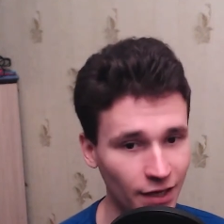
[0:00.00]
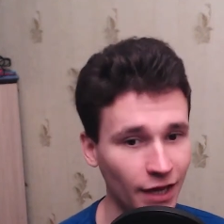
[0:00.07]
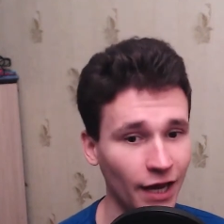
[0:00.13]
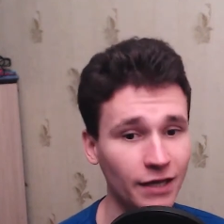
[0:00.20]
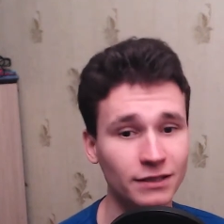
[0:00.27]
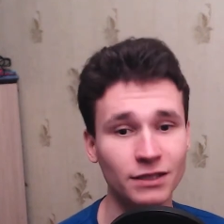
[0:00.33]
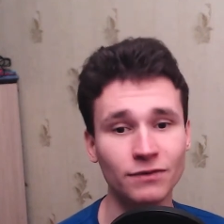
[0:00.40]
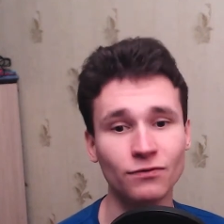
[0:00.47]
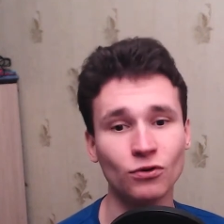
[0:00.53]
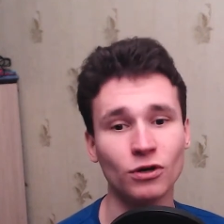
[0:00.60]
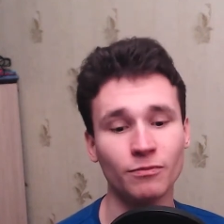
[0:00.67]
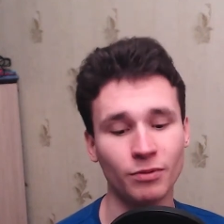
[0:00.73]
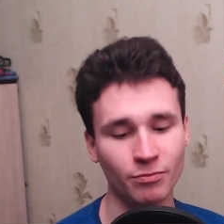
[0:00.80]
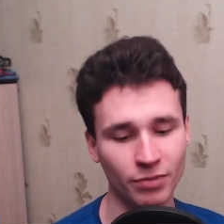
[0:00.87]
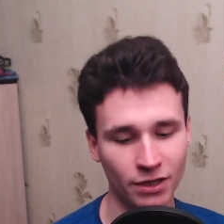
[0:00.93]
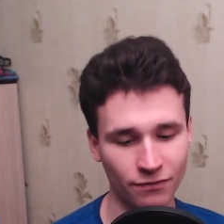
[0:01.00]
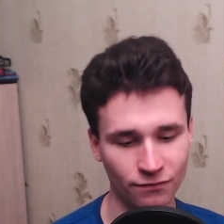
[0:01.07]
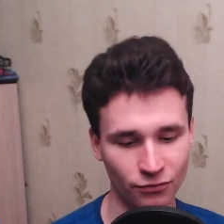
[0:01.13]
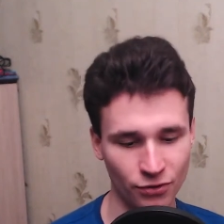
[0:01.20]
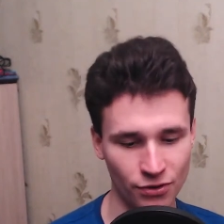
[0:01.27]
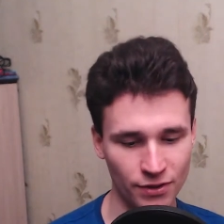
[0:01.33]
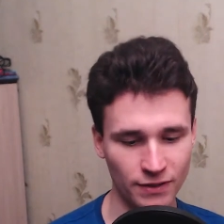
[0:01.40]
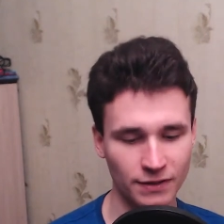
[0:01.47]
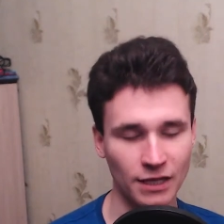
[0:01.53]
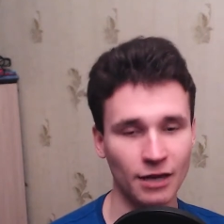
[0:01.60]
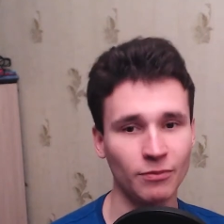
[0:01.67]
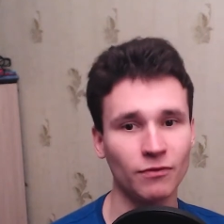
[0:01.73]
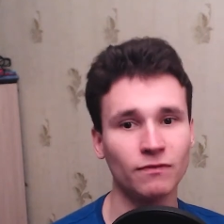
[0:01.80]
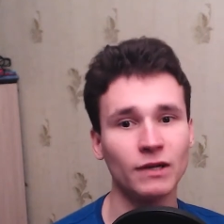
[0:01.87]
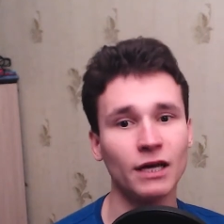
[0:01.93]
And if you are prepared for this
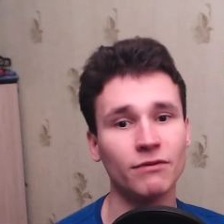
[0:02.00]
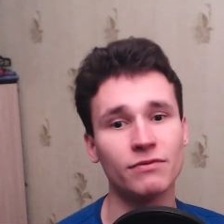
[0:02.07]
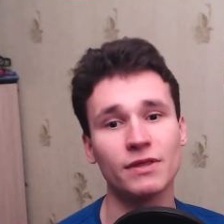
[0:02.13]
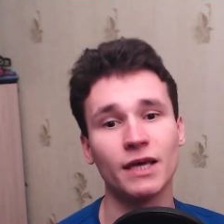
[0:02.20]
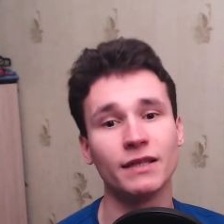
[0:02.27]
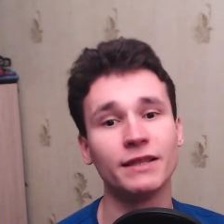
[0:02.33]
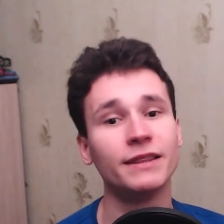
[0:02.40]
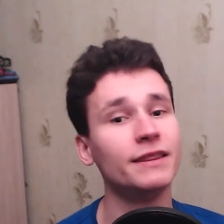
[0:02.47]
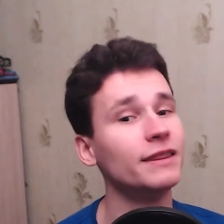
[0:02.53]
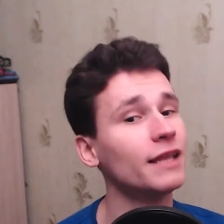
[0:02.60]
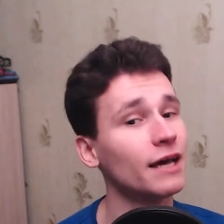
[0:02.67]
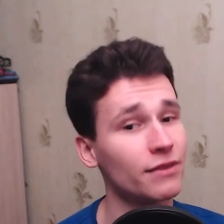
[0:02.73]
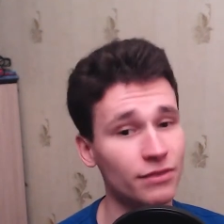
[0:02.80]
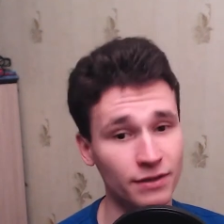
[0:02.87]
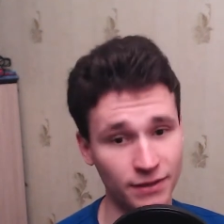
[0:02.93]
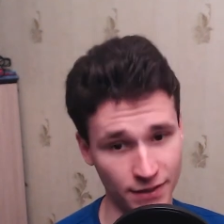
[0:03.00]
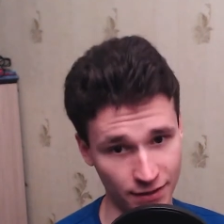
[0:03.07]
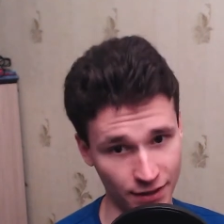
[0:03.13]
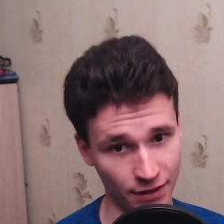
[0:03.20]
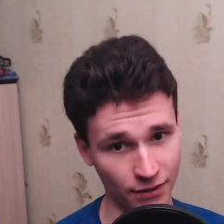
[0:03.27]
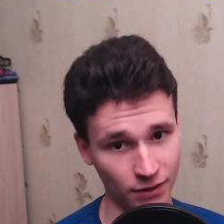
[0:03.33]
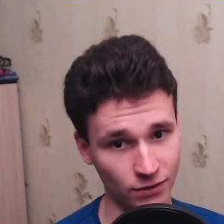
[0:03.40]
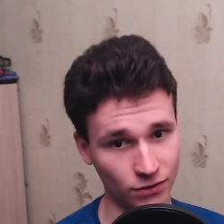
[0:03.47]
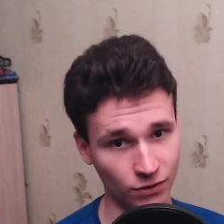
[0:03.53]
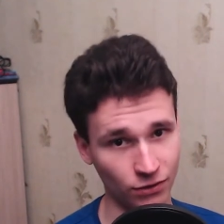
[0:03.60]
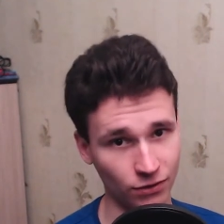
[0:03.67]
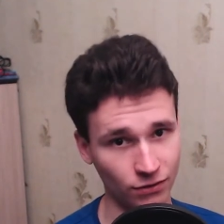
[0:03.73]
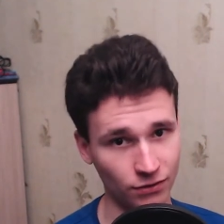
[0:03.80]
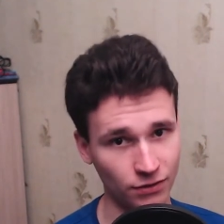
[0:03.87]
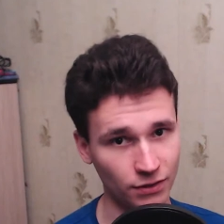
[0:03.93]
type of life, then nothing's scary to
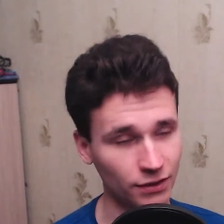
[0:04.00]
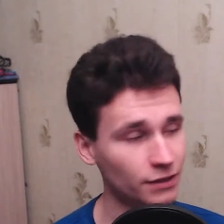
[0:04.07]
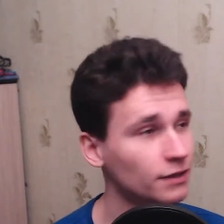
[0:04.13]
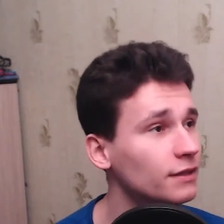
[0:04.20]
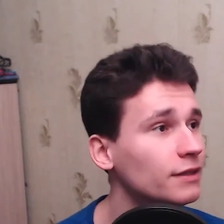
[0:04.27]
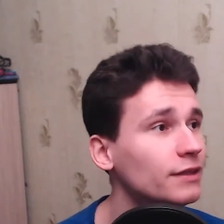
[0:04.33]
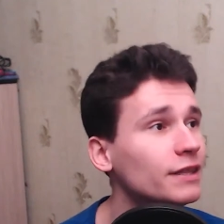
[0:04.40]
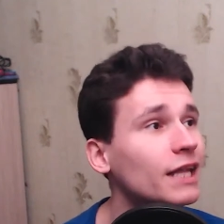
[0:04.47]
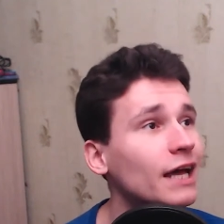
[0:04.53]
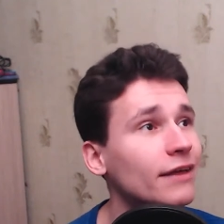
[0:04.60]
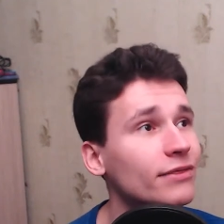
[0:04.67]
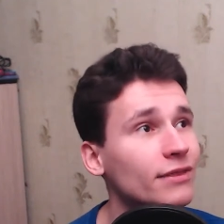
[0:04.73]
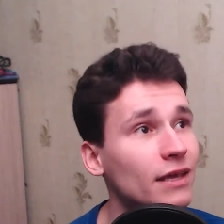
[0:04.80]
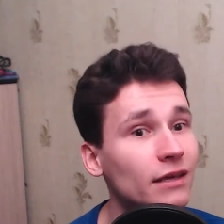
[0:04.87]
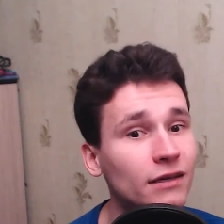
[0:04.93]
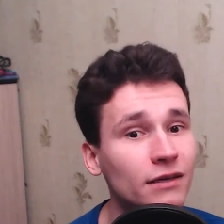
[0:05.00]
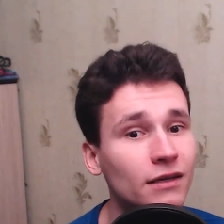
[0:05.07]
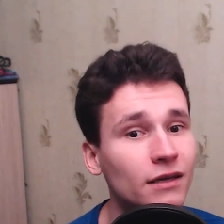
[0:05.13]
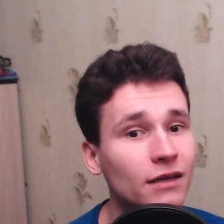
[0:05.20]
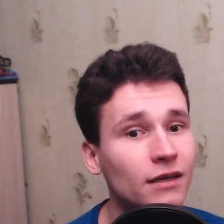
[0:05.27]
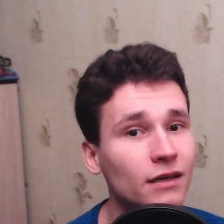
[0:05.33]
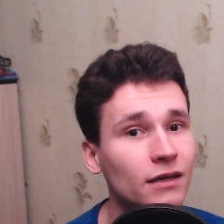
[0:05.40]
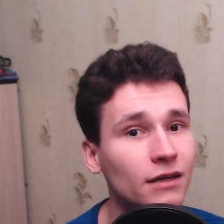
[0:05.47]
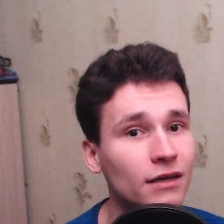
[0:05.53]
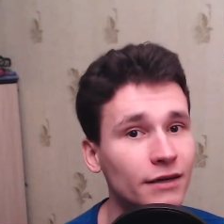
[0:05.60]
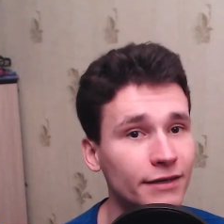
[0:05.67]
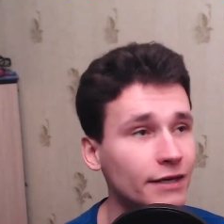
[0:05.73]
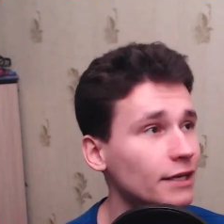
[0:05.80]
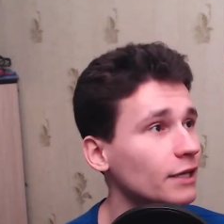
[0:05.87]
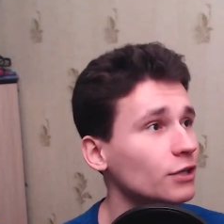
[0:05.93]
you. Nothing.
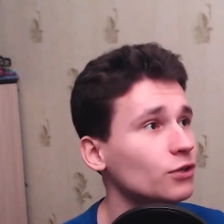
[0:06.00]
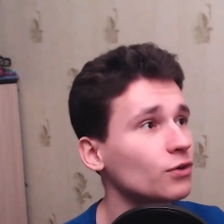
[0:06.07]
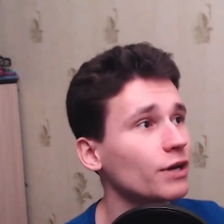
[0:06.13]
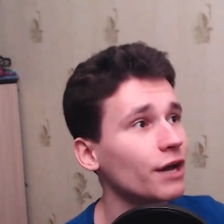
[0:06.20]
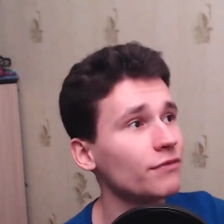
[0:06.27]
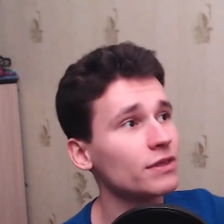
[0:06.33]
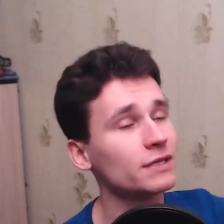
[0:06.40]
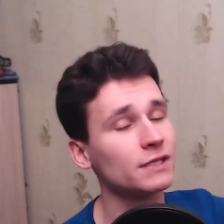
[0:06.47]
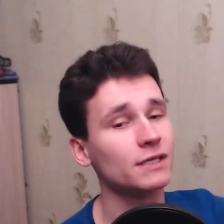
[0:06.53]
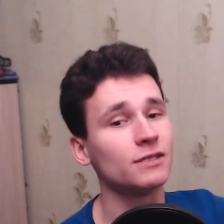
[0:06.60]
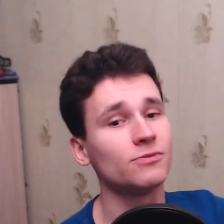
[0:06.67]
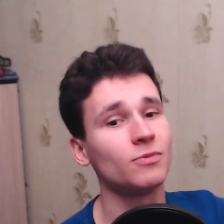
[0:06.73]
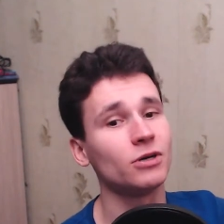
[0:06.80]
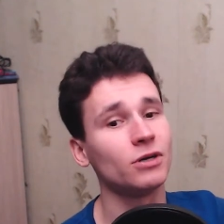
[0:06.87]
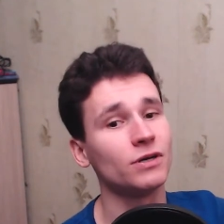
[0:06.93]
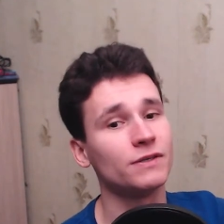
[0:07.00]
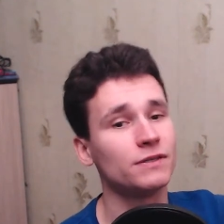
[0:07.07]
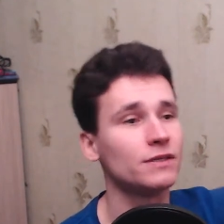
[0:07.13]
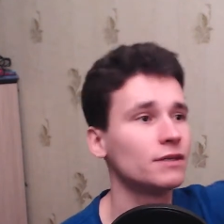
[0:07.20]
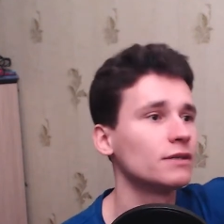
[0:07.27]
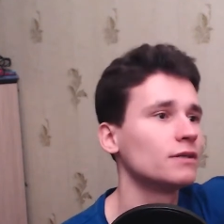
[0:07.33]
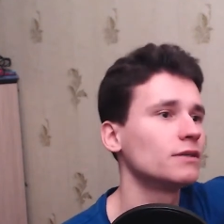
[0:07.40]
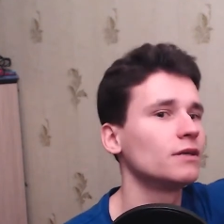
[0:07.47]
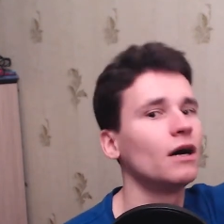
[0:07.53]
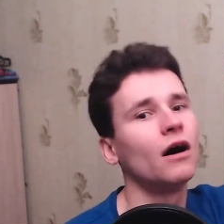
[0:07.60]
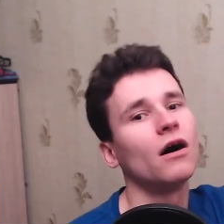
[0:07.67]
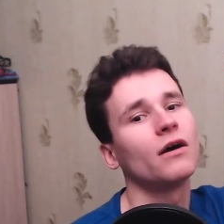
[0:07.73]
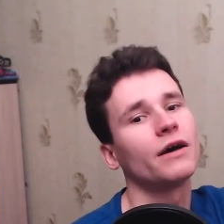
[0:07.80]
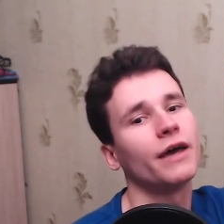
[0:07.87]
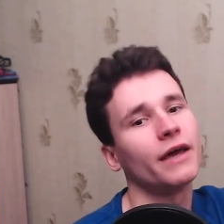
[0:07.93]
Really, you have this experience.
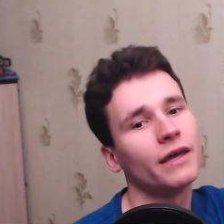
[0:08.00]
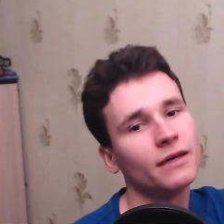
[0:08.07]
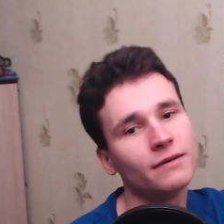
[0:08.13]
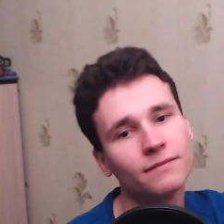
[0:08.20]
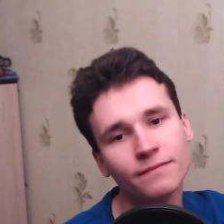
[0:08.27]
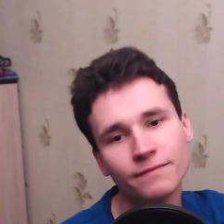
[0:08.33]
Okay.